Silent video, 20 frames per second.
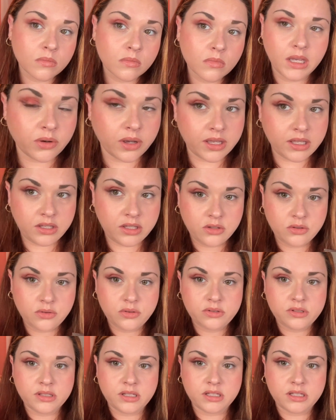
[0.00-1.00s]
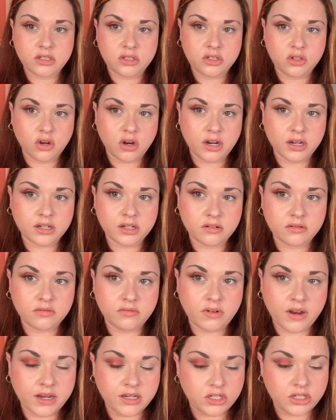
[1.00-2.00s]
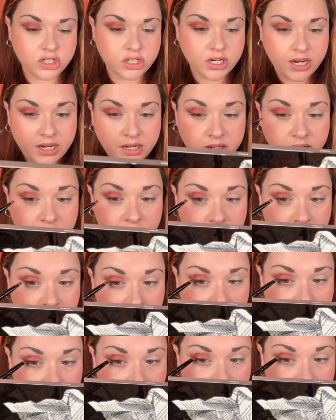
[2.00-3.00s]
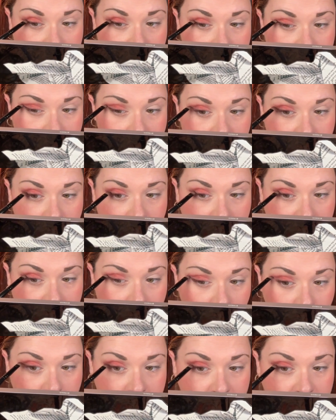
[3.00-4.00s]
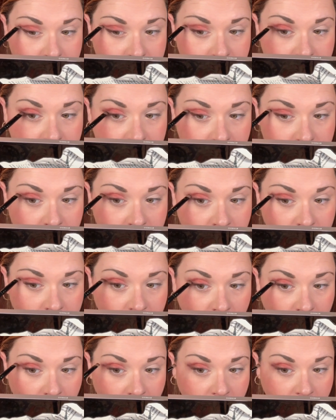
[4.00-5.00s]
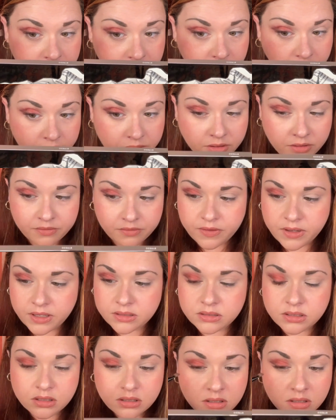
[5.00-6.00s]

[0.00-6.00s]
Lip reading: I use this dark red shade to do a winged eyeliner effect.